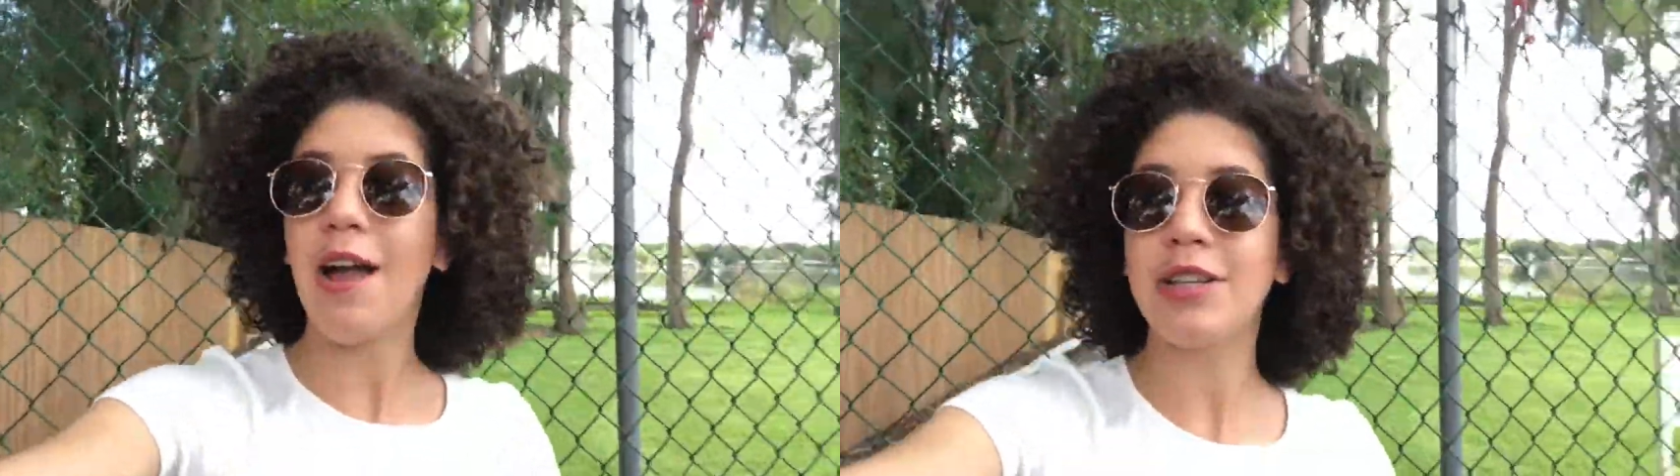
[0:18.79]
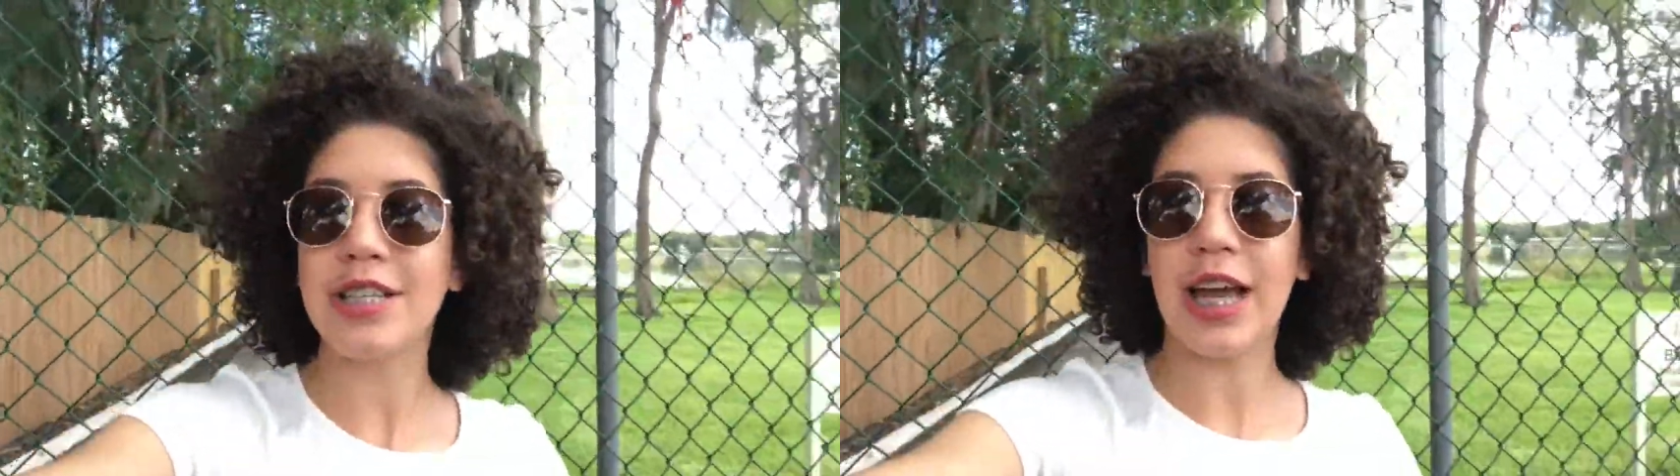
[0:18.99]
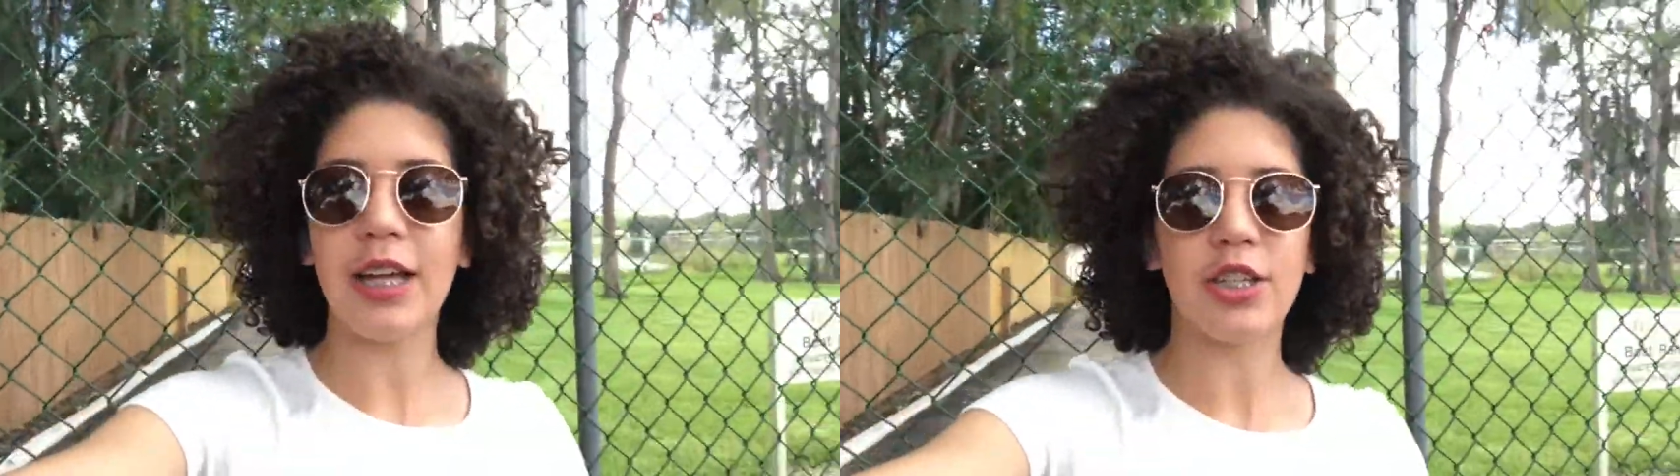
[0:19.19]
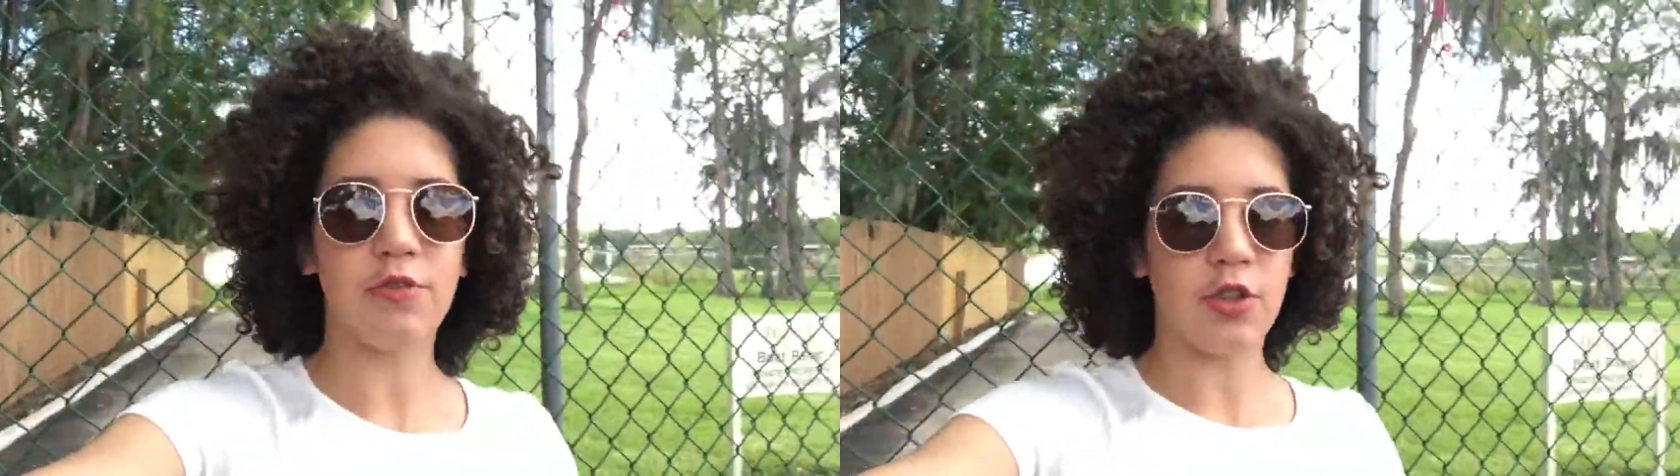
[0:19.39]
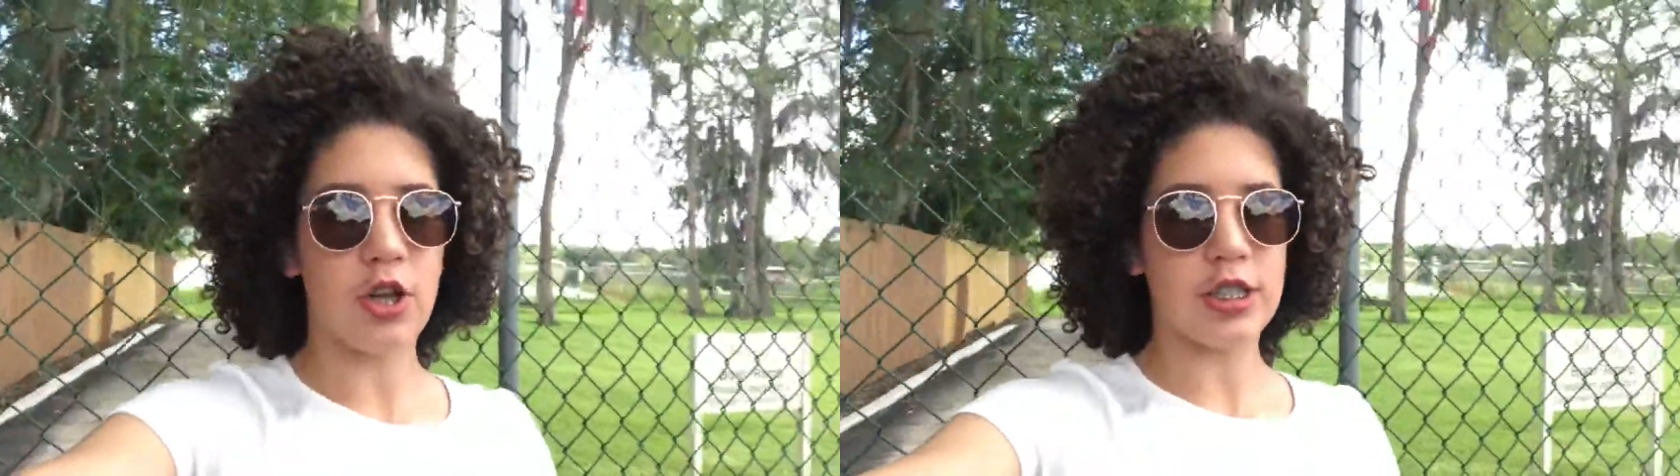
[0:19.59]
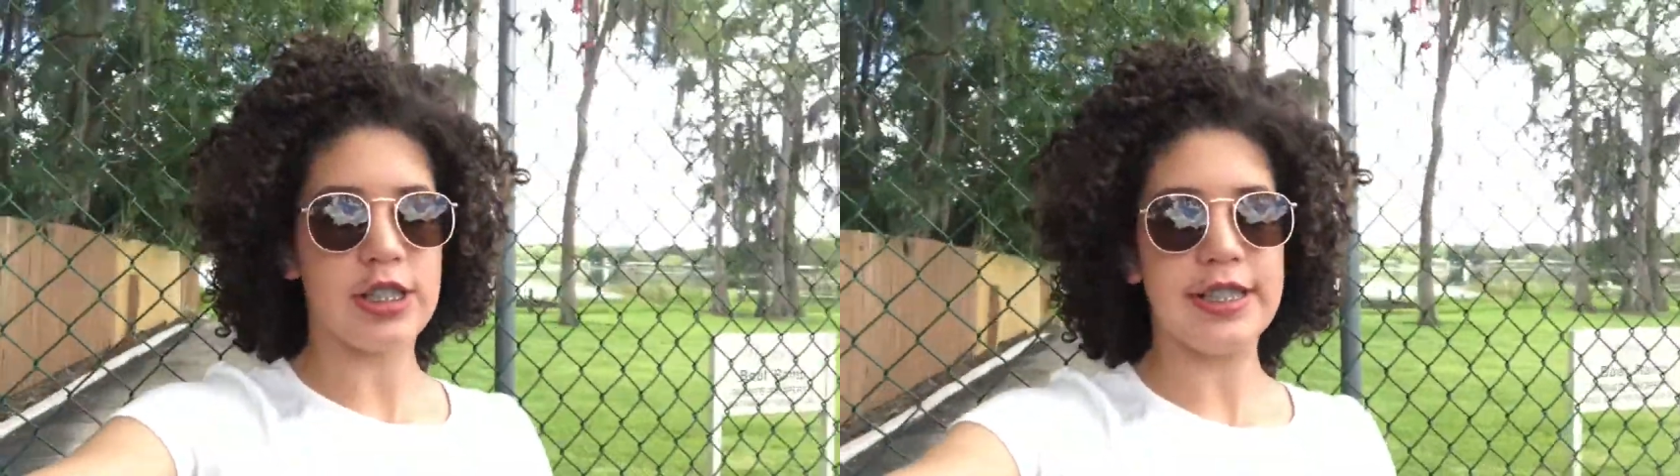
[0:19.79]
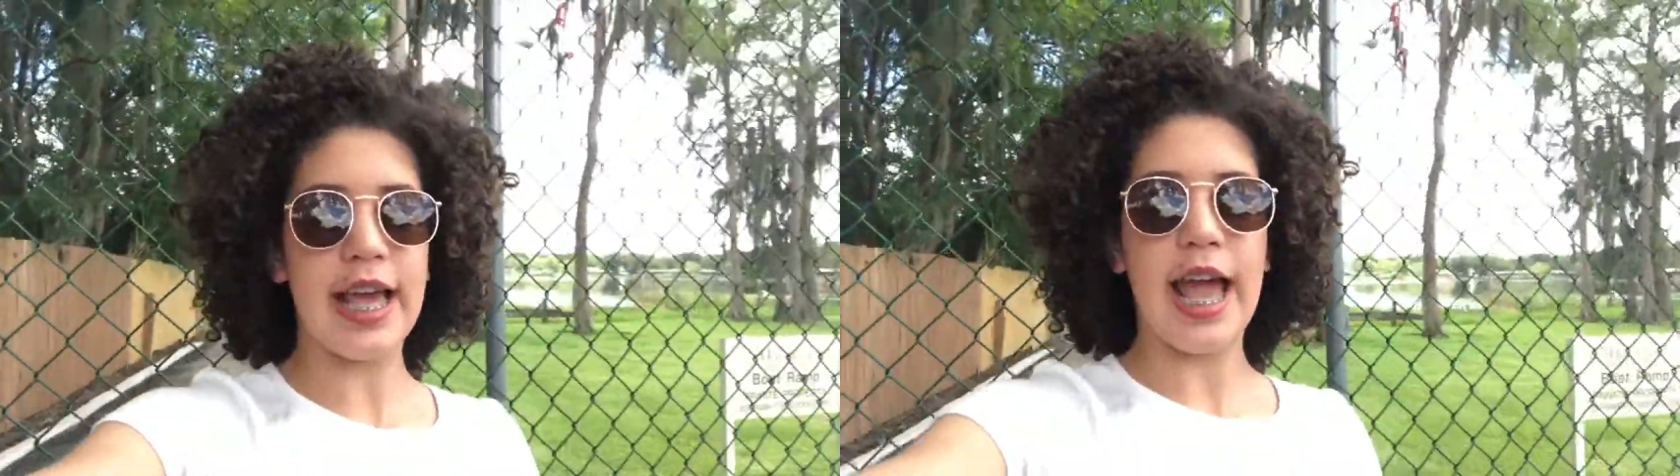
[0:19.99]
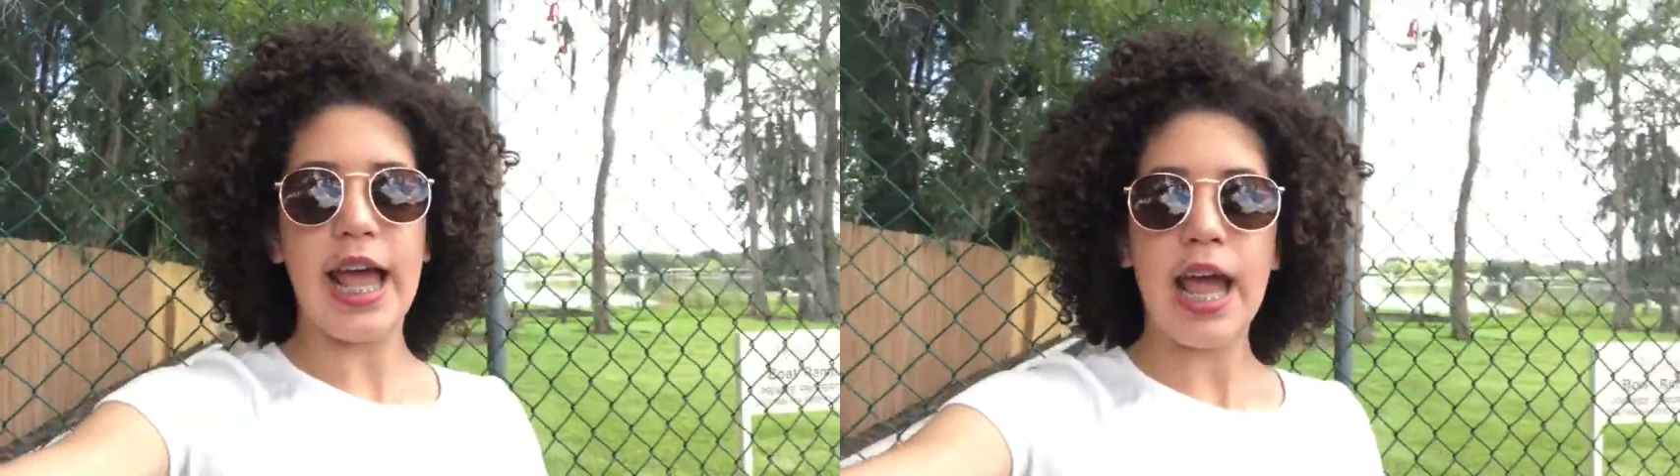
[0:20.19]
decided to vlog
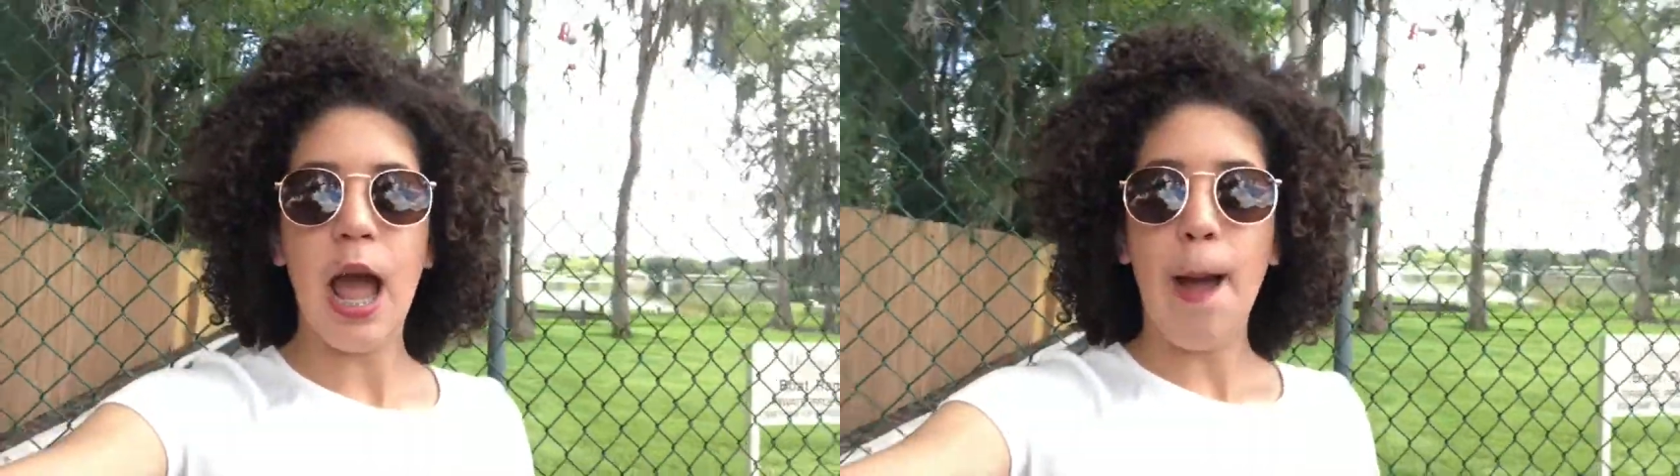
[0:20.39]
today